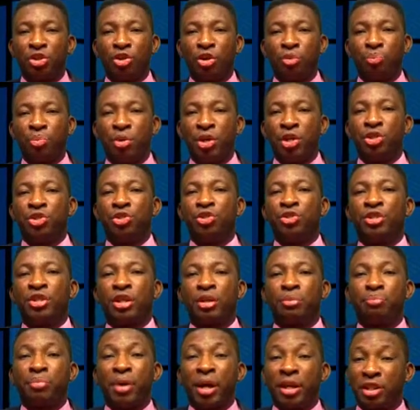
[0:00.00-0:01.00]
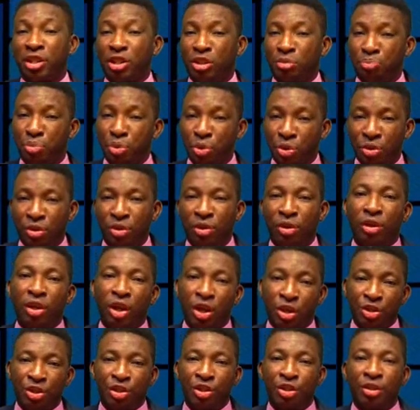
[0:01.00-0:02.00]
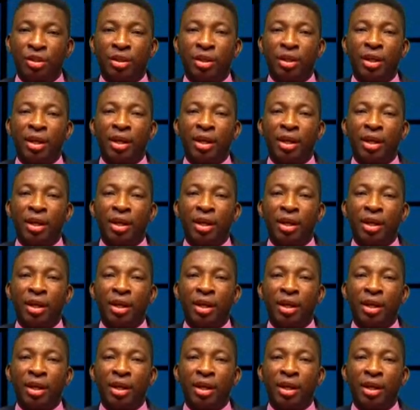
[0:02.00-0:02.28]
Operations and Practice Book launch.